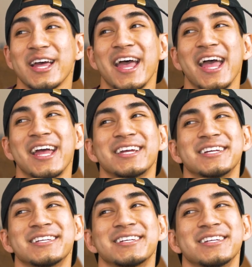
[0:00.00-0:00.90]
Hey,
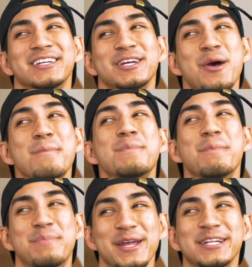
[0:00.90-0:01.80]

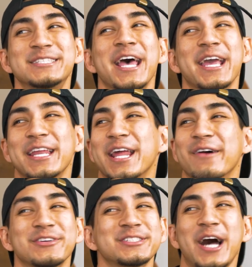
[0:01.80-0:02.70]
but being taken
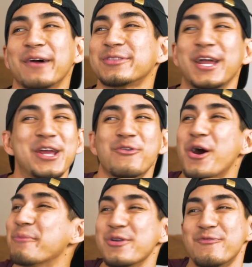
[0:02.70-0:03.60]
never stopped
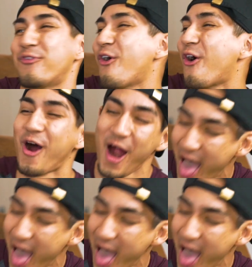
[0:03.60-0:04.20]
anyone before.